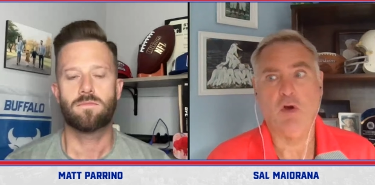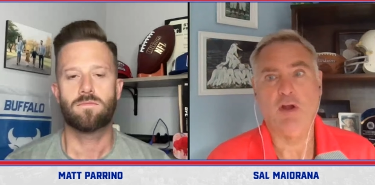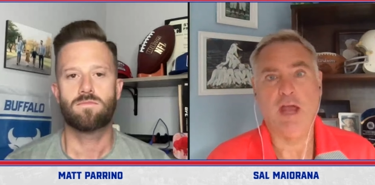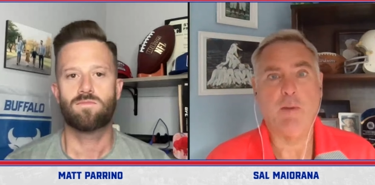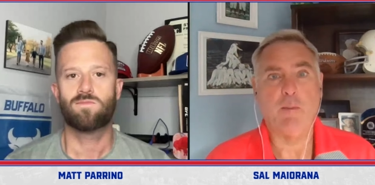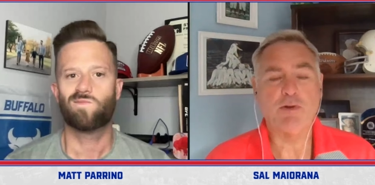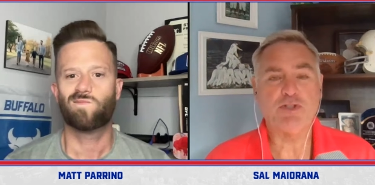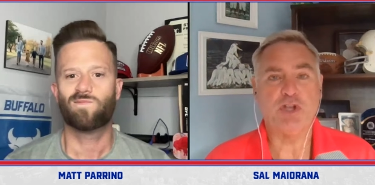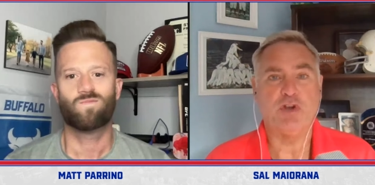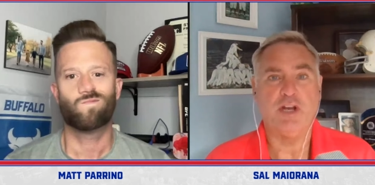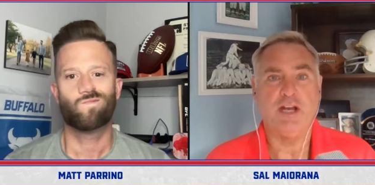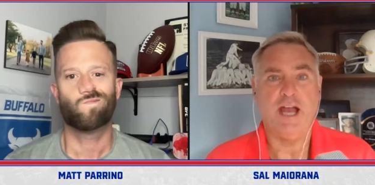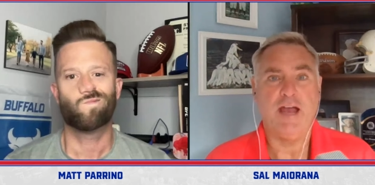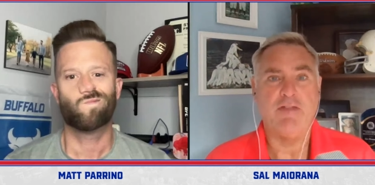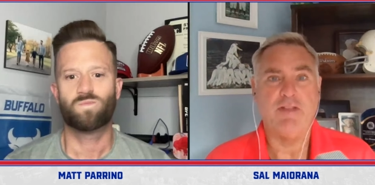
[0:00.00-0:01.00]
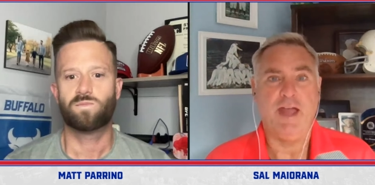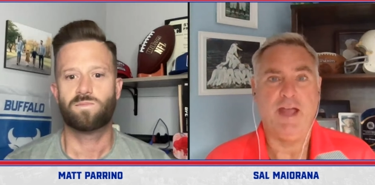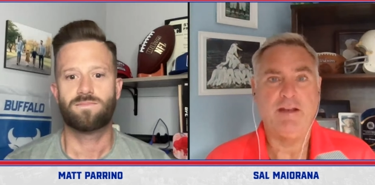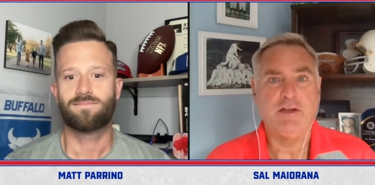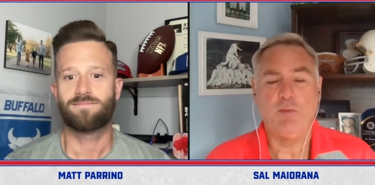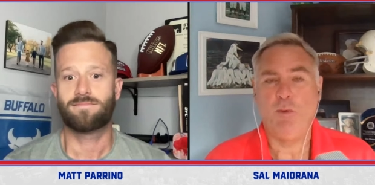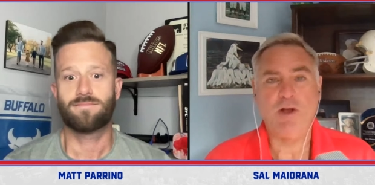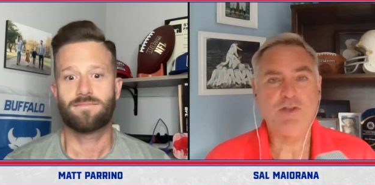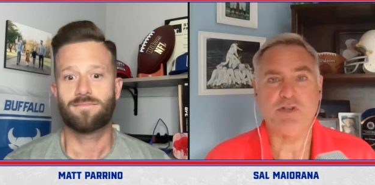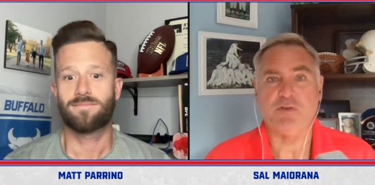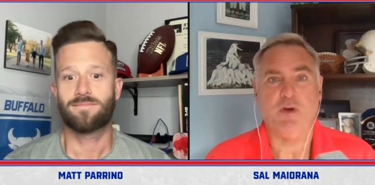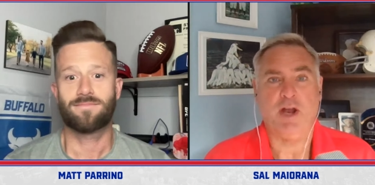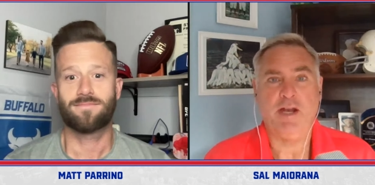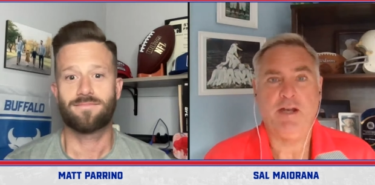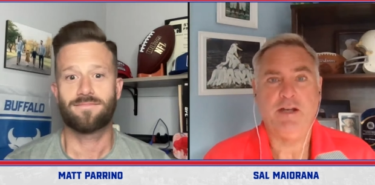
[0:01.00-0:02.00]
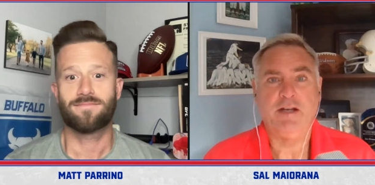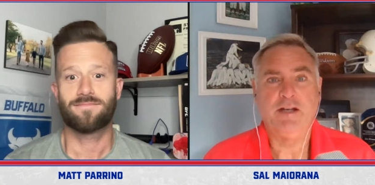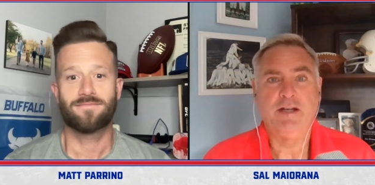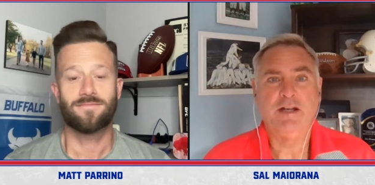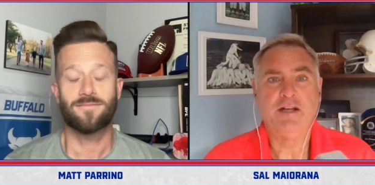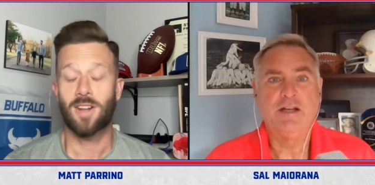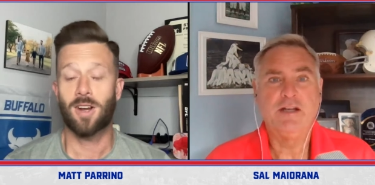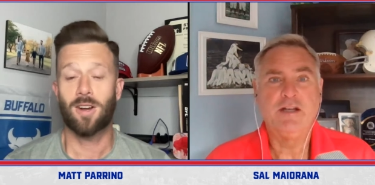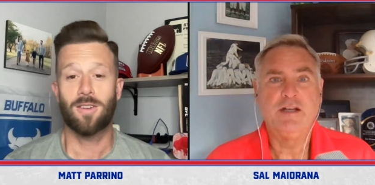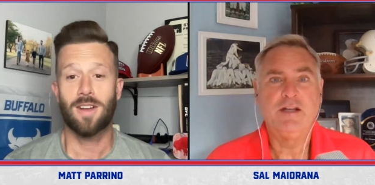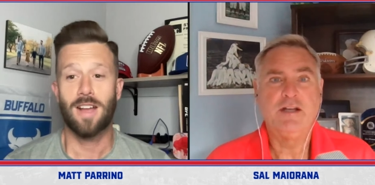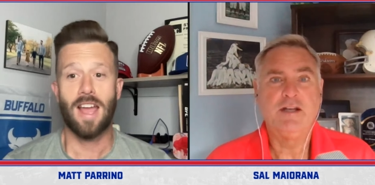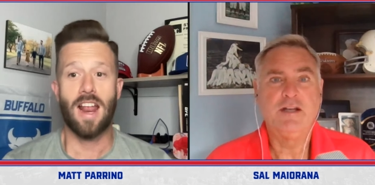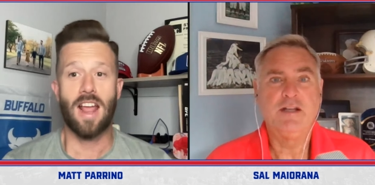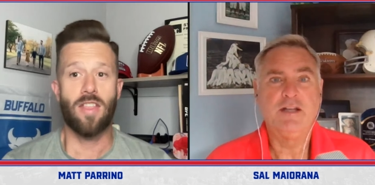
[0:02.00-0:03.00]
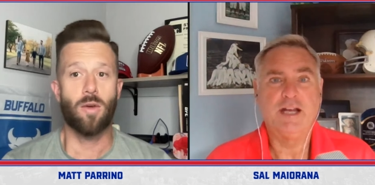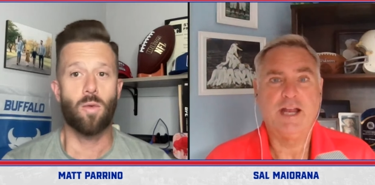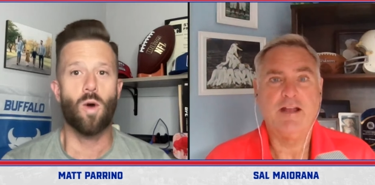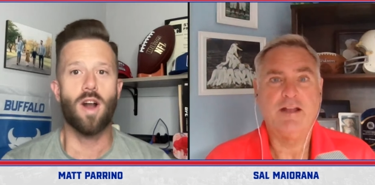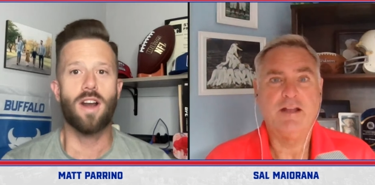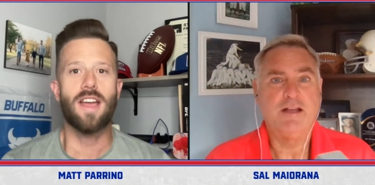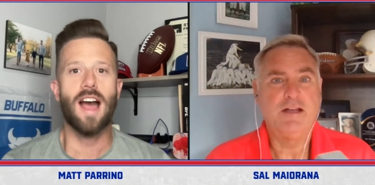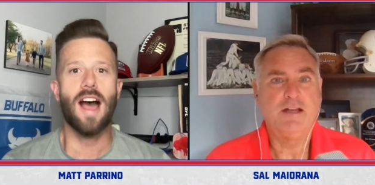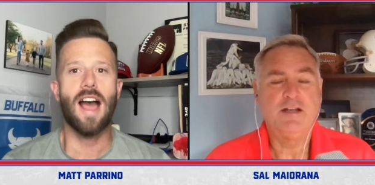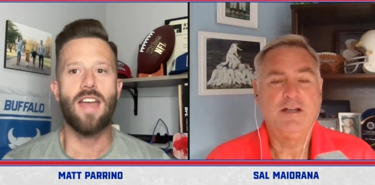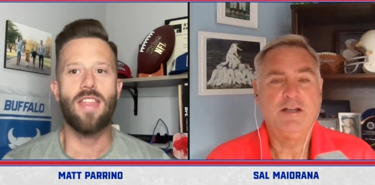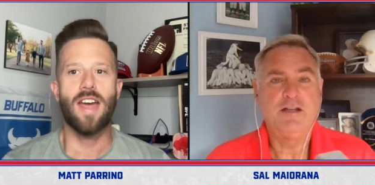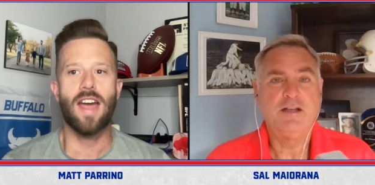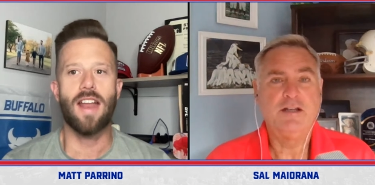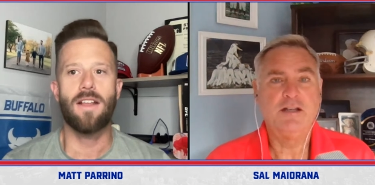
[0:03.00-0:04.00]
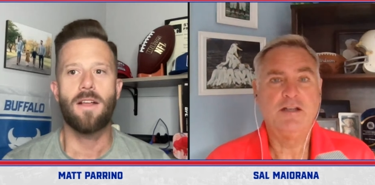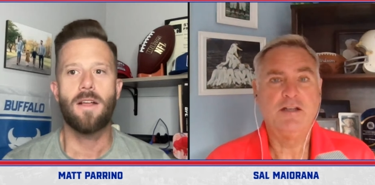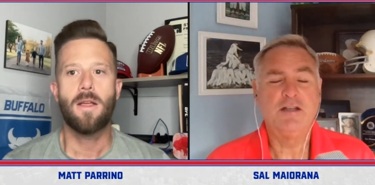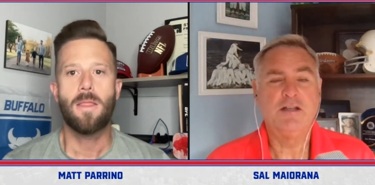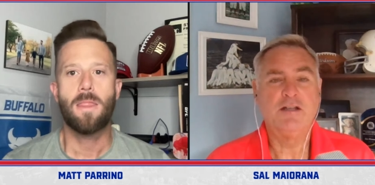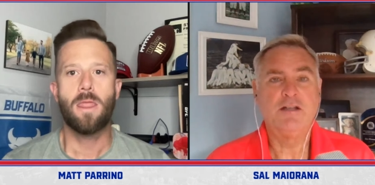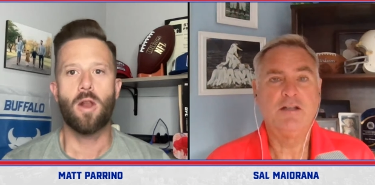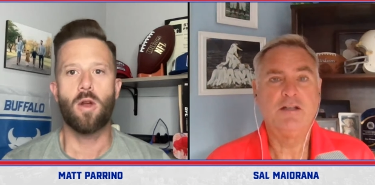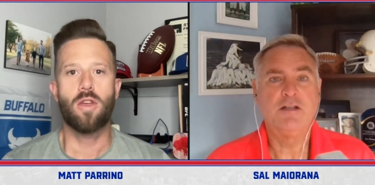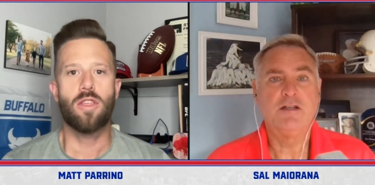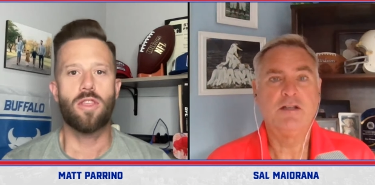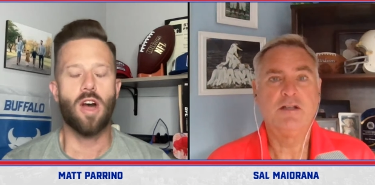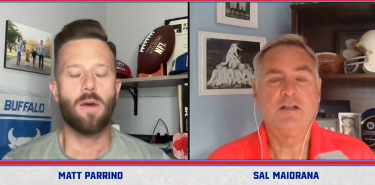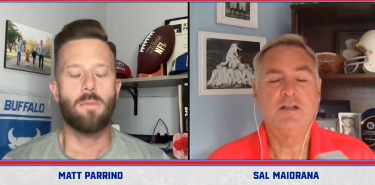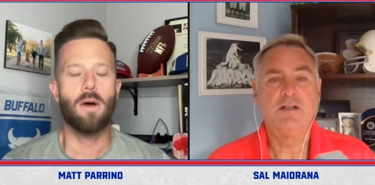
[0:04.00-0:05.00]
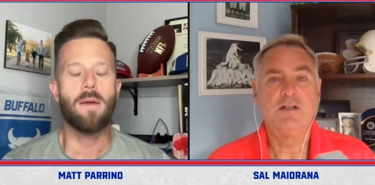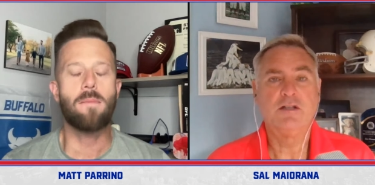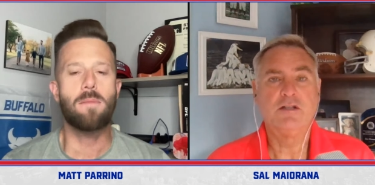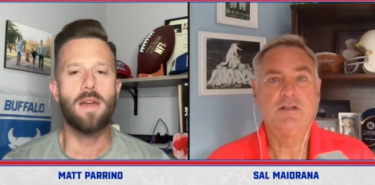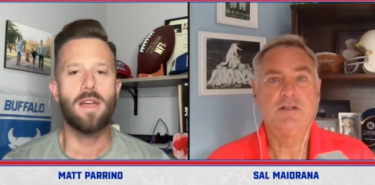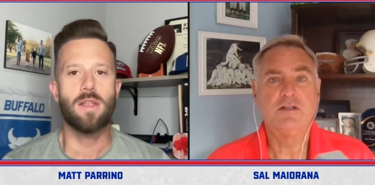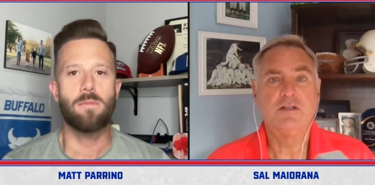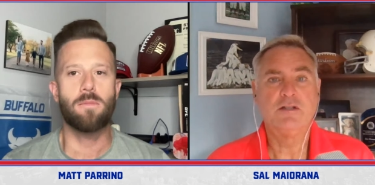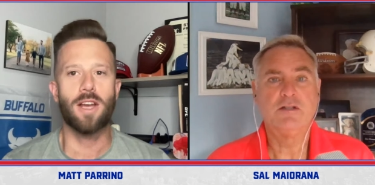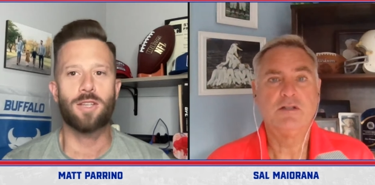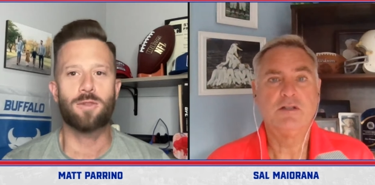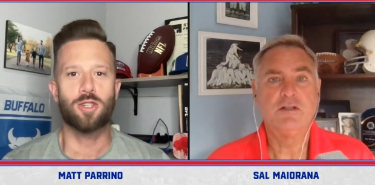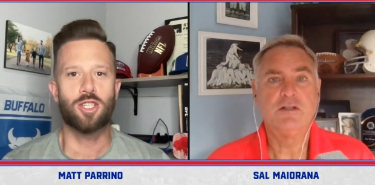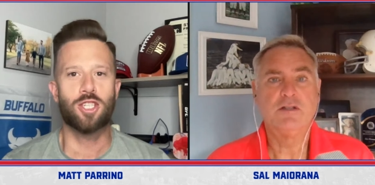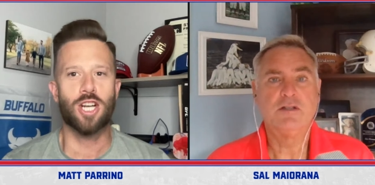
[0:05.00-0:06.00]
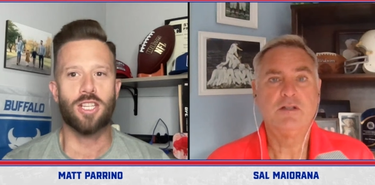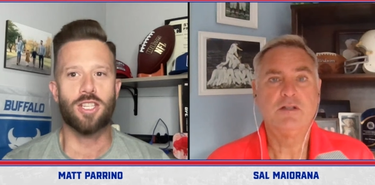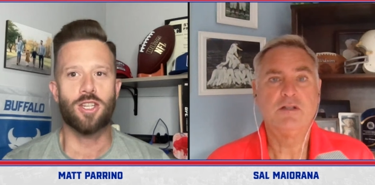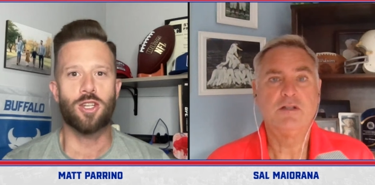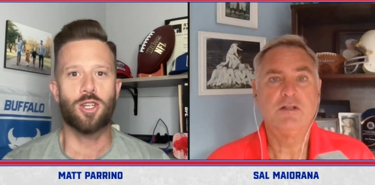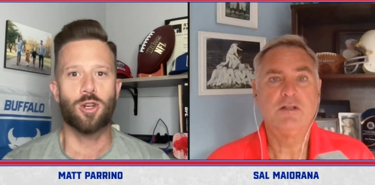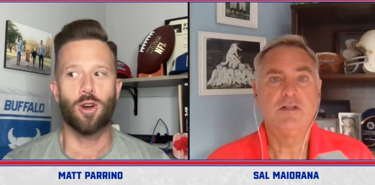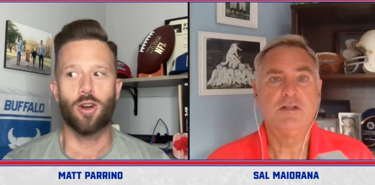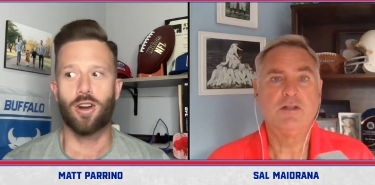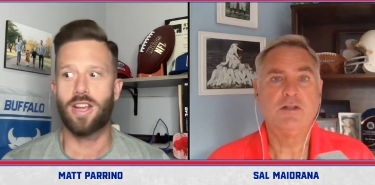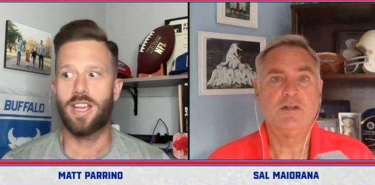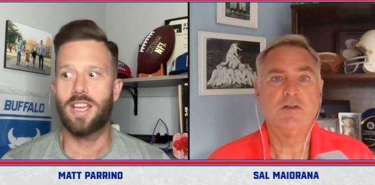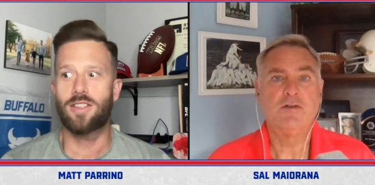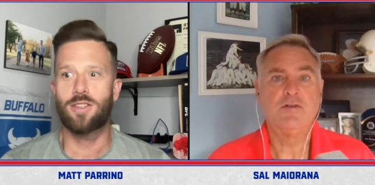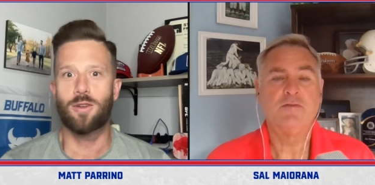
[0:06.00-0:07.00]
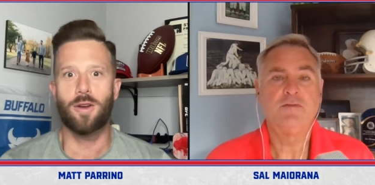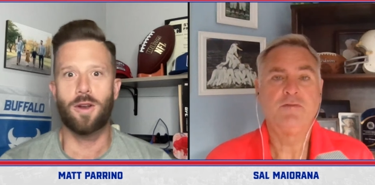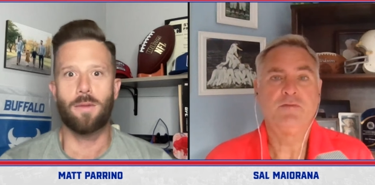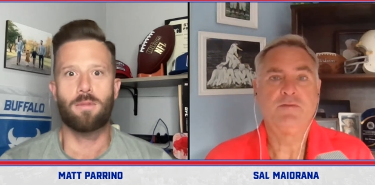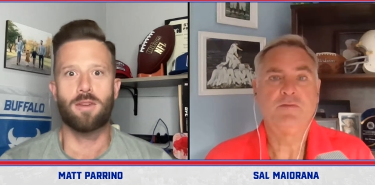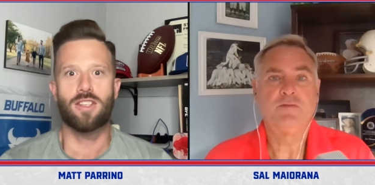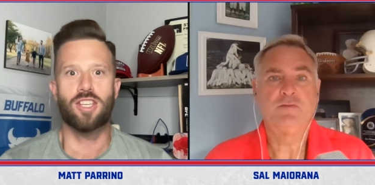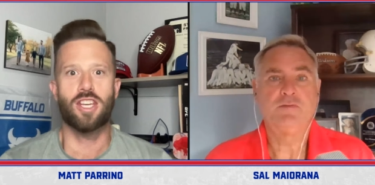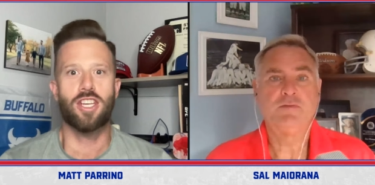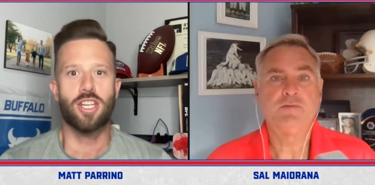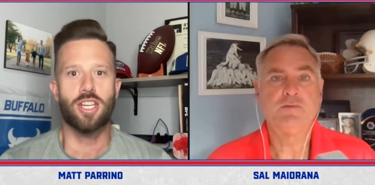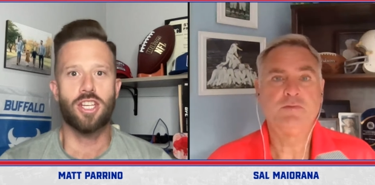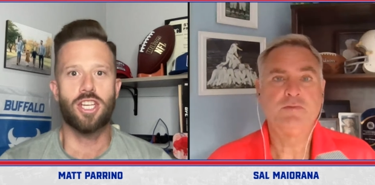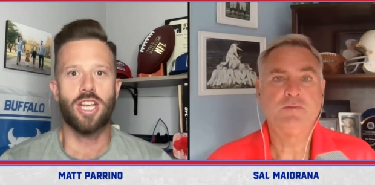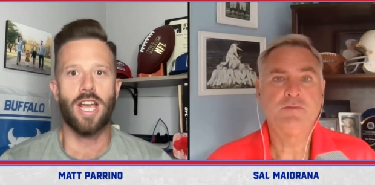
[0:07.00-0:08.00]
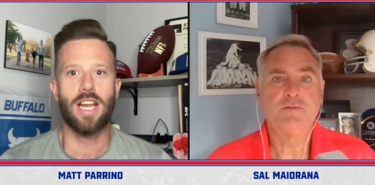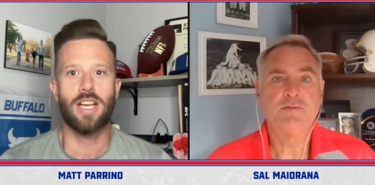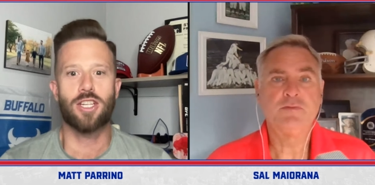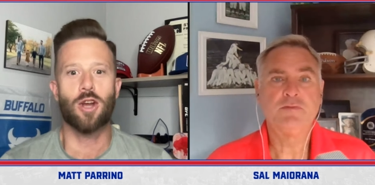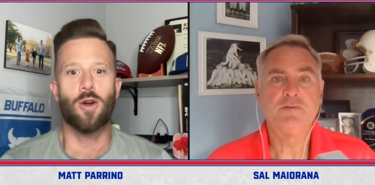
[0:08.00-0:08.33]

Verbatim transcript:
Speaker 1: oh, yeah, I wish they could have gotten that? There wasn't, right?
Speaker 2: No. And the one guy that, you know, you thought might be in the mix was Justin Shorter. He's doing a position change,